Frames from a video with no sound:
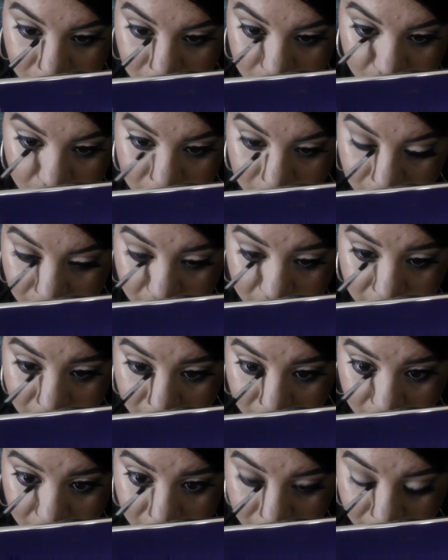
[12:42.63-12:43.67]

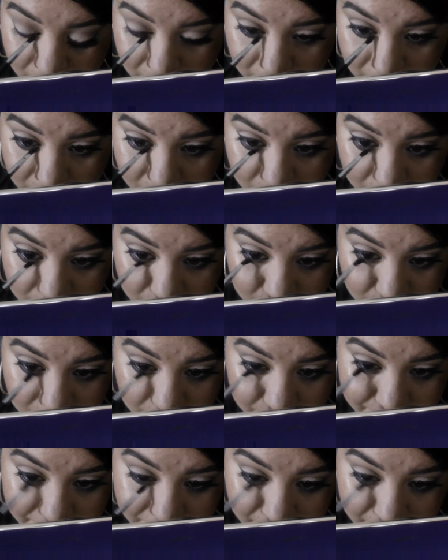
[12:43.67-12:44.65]
not the plum,